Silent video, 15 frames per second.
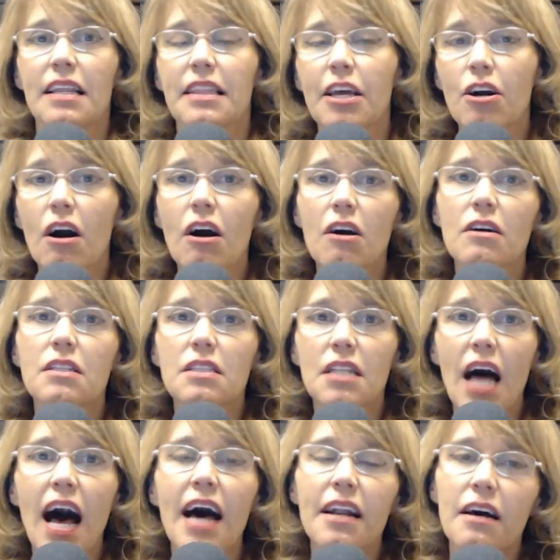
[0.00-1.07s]
There are a
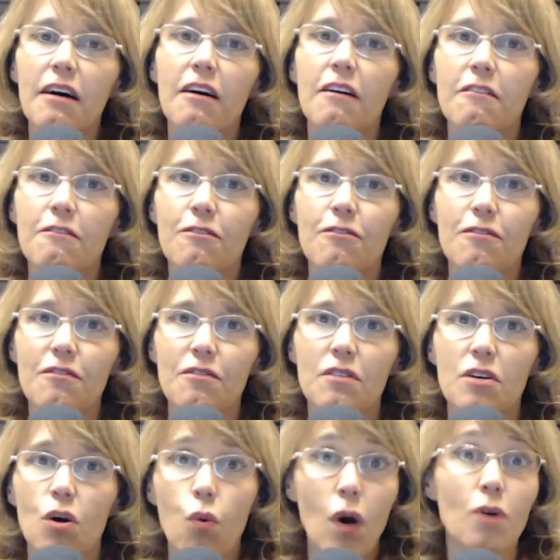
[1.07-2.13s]
lot of
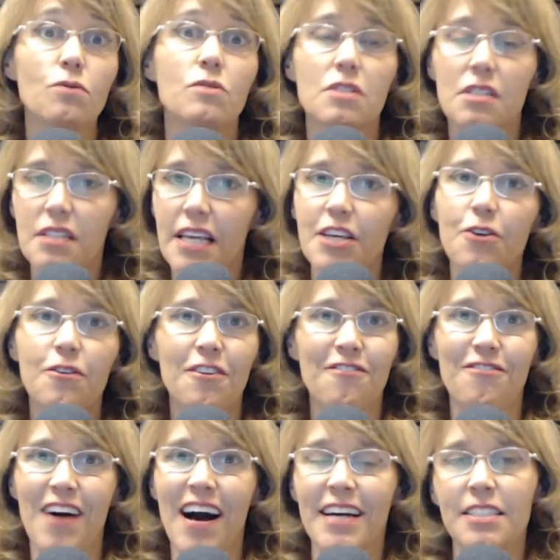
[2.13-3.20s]
quotes that you
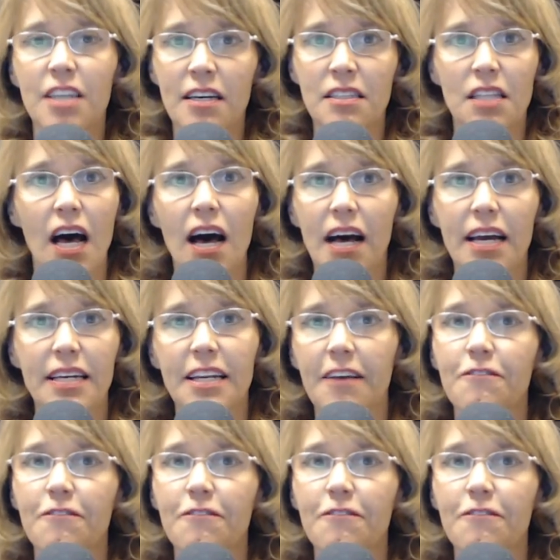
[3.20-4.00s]
can find online